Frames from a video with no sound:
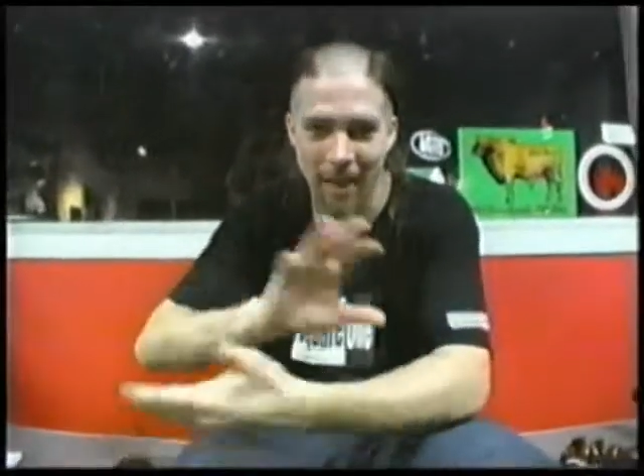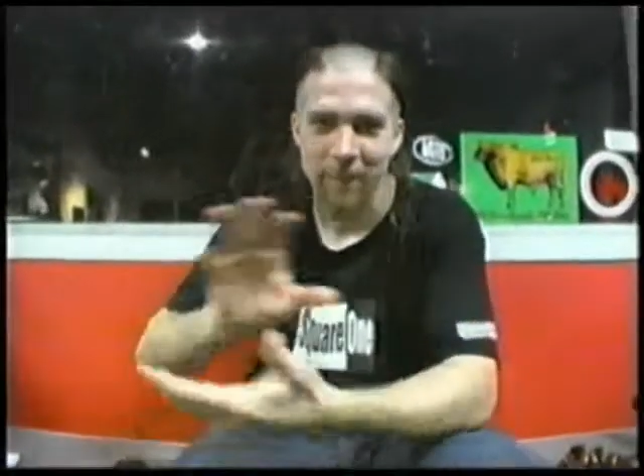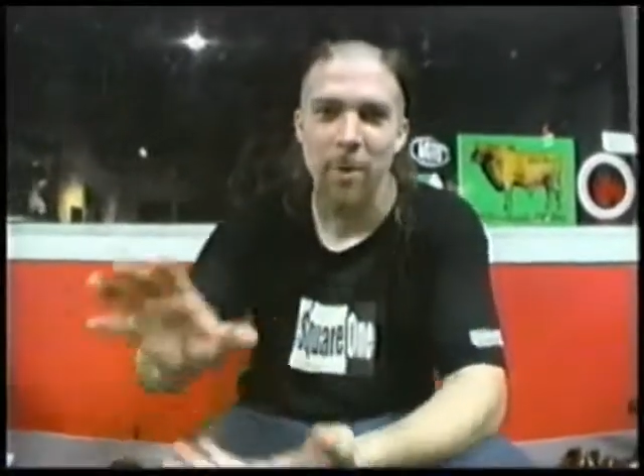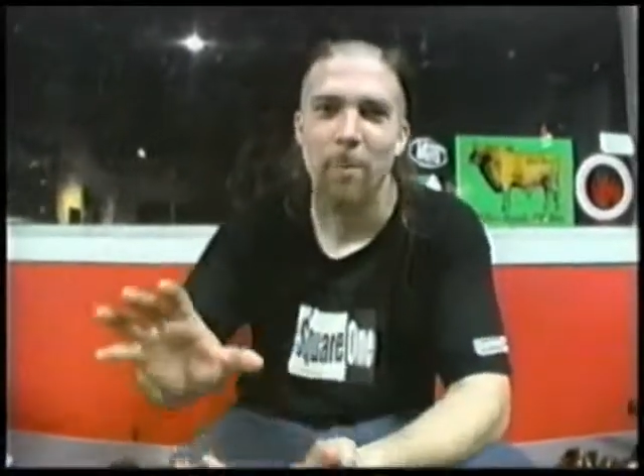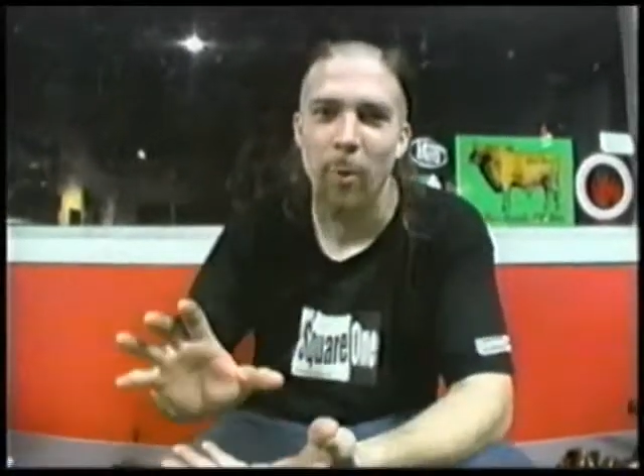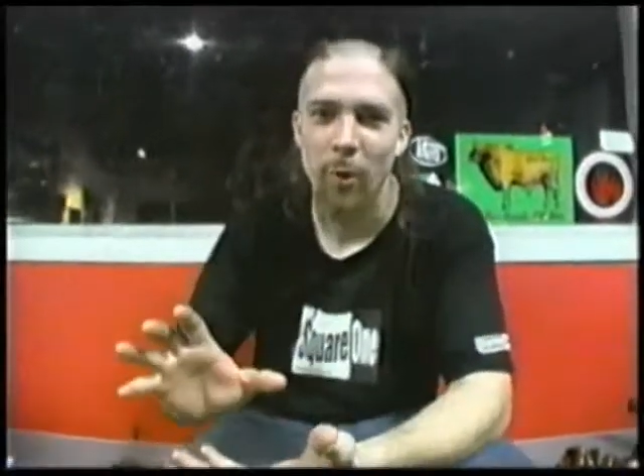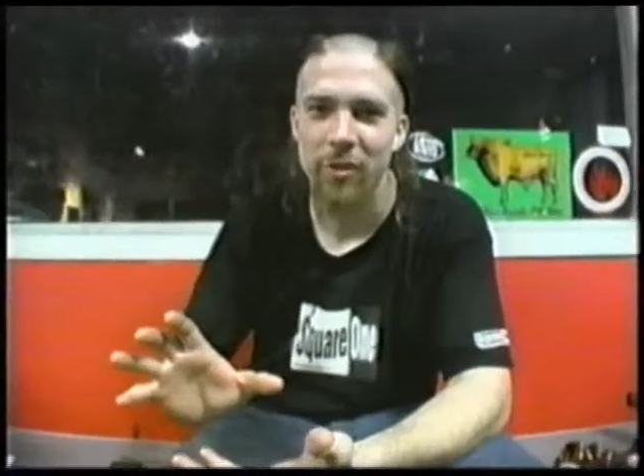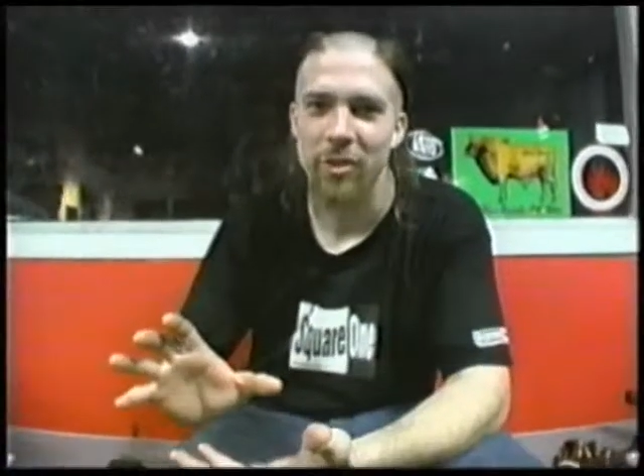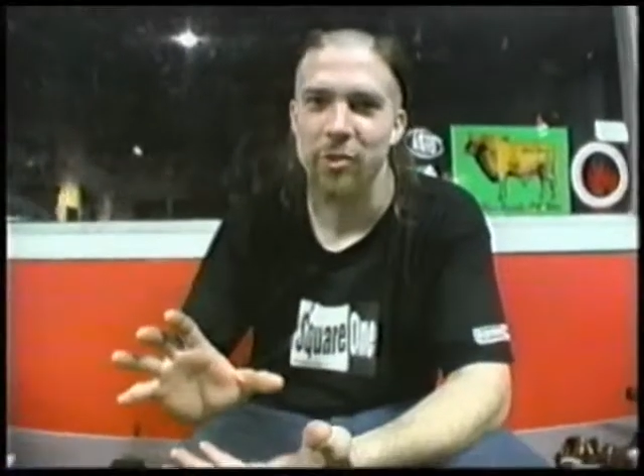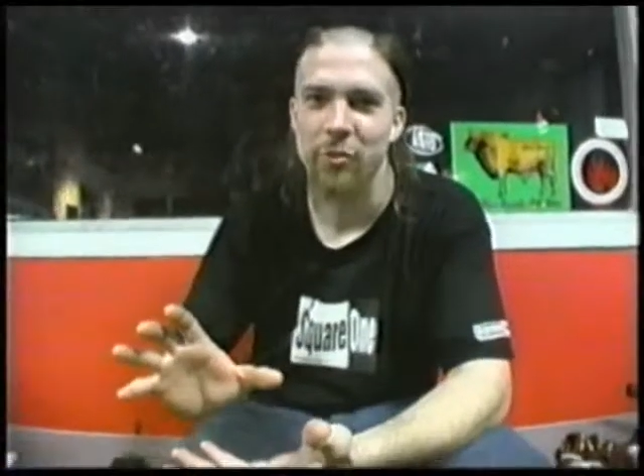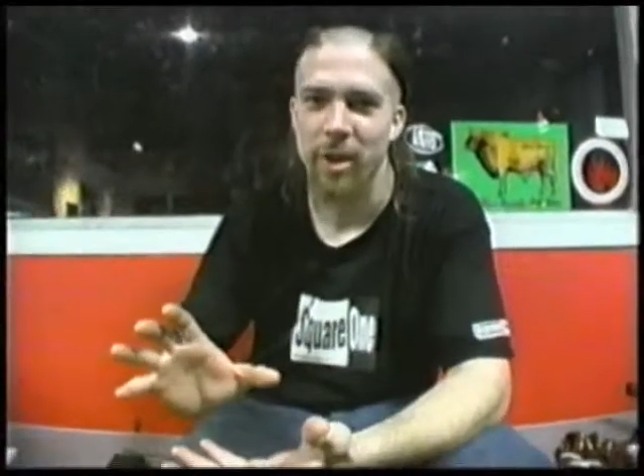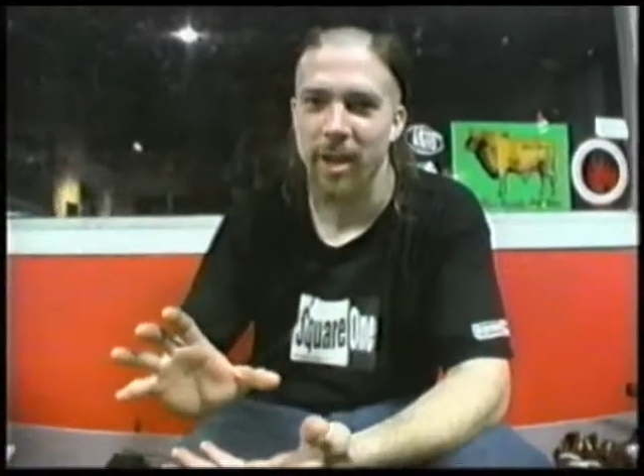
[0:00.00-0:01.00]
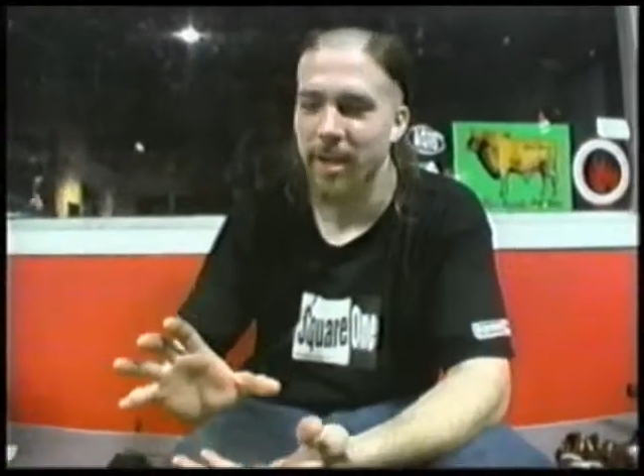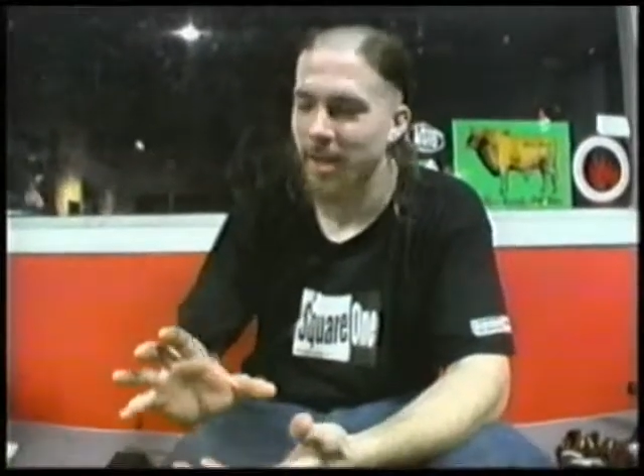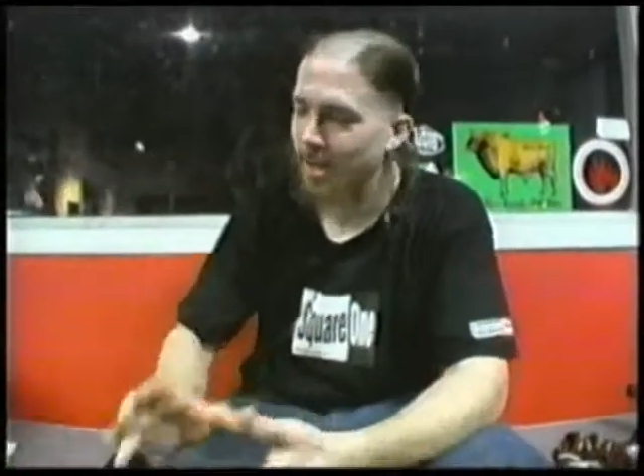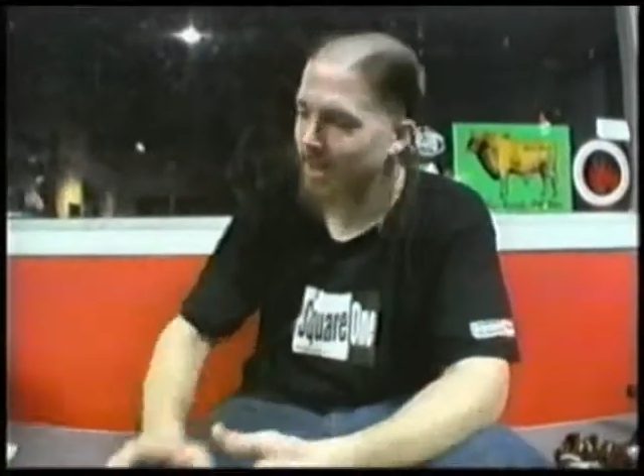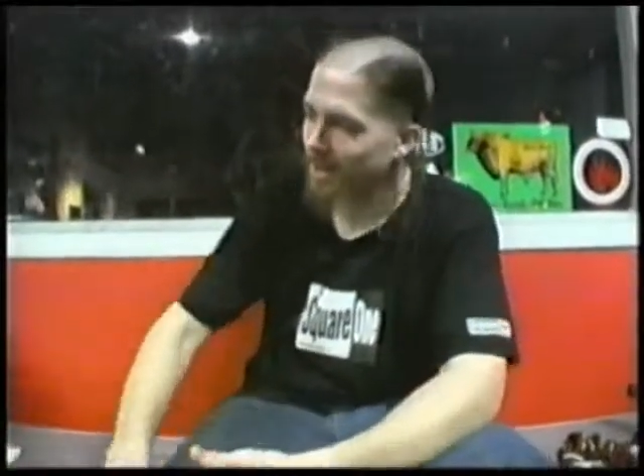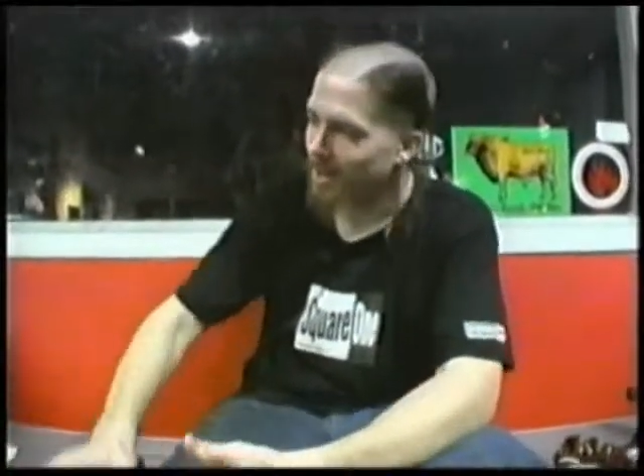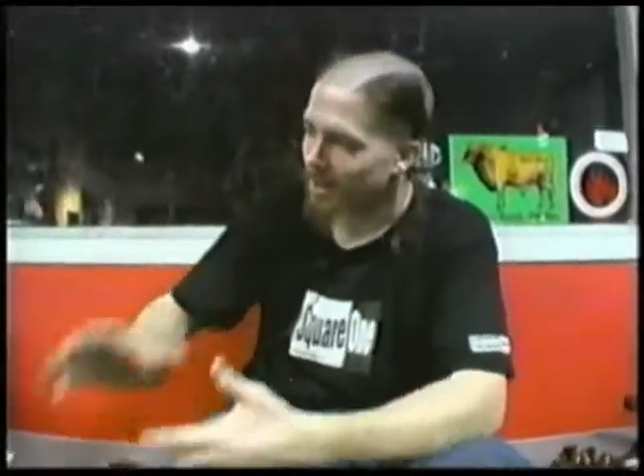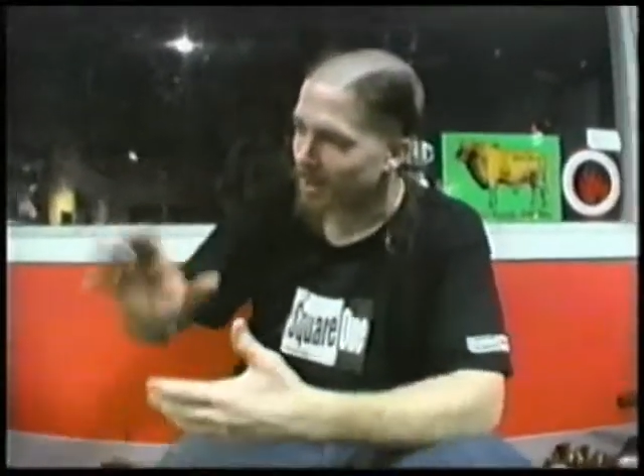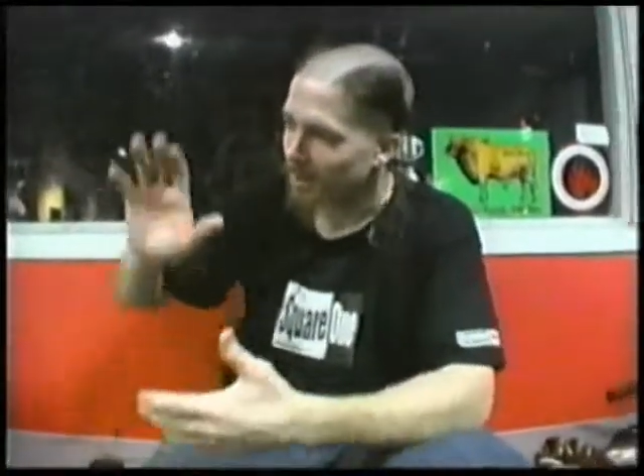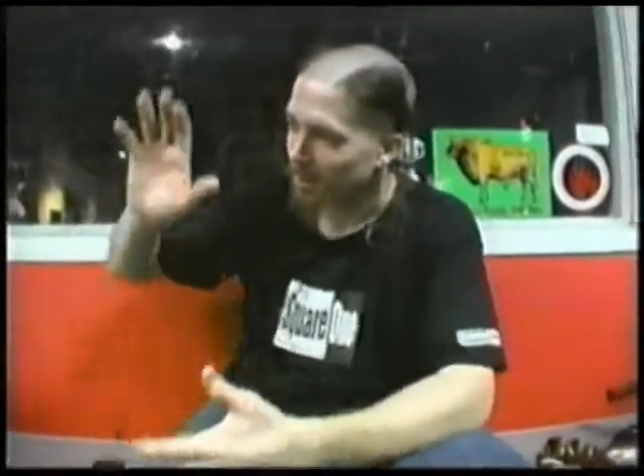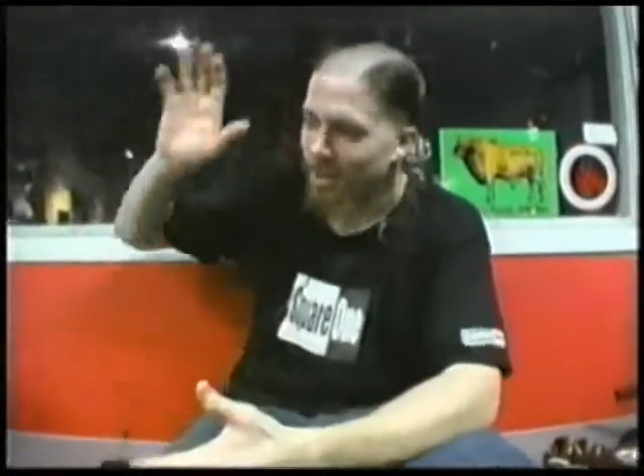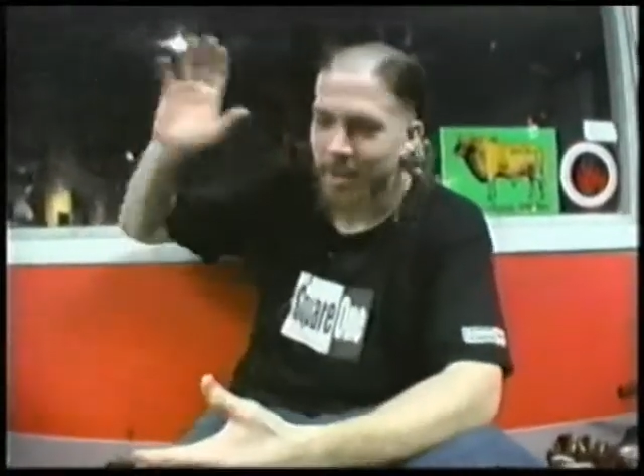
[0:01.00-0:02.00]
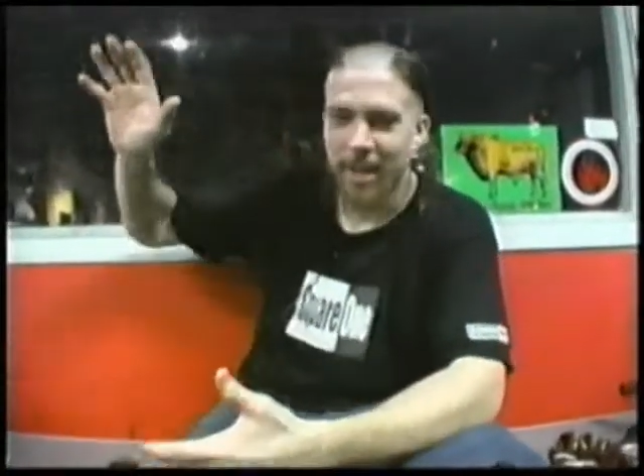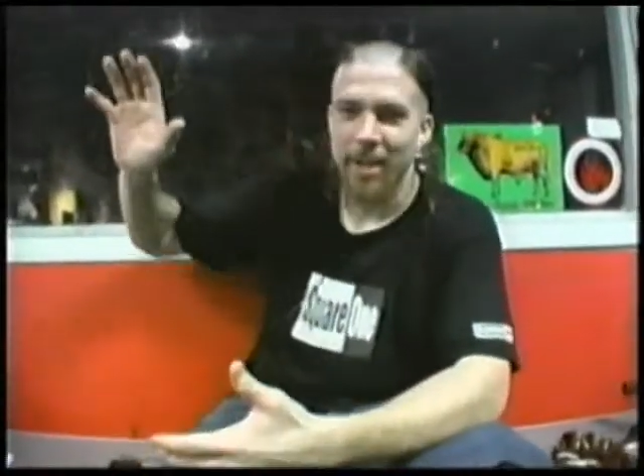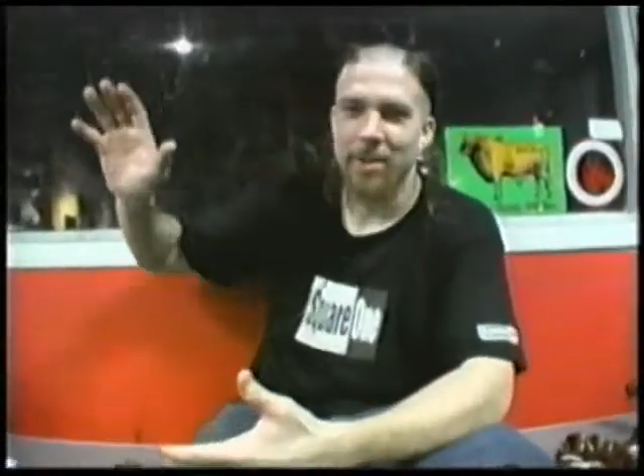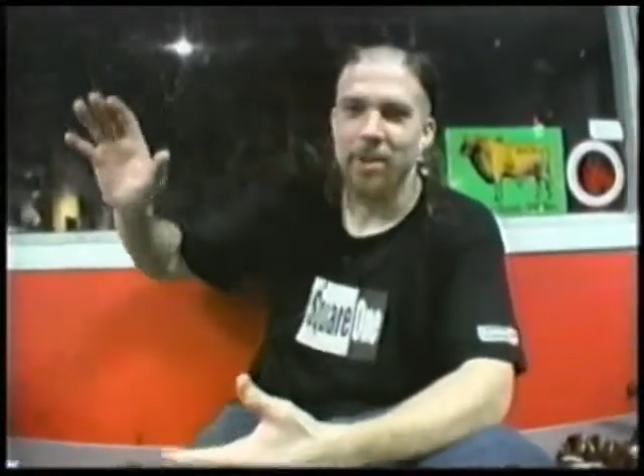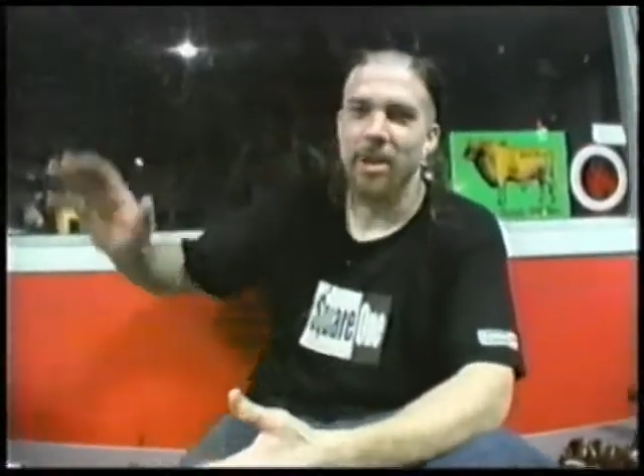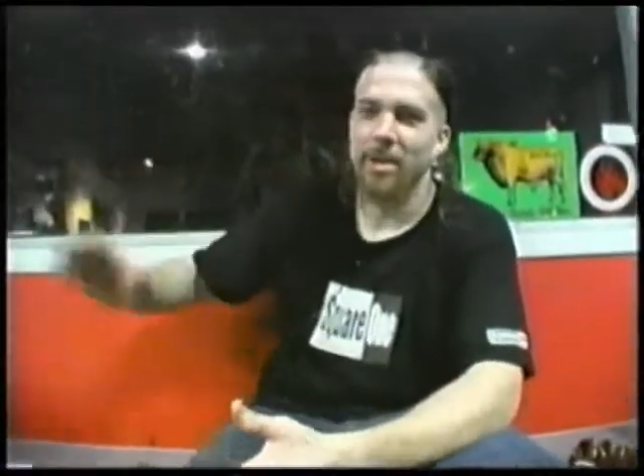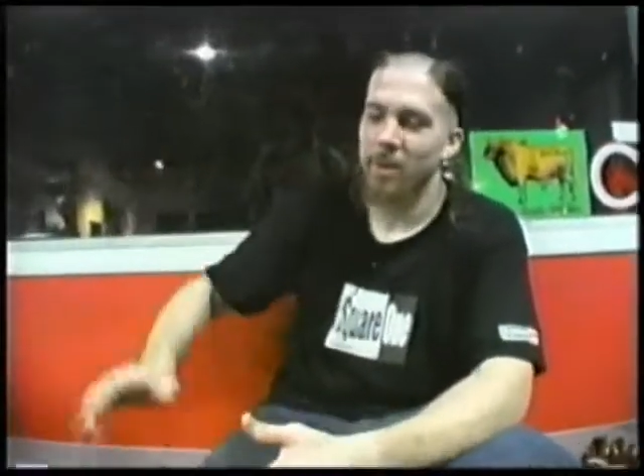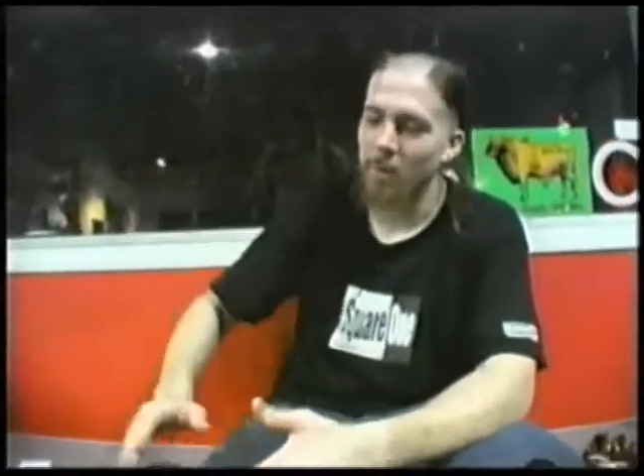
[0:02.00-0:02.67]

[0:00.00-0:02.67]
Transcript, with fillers: after you pull this trick, we can get it good.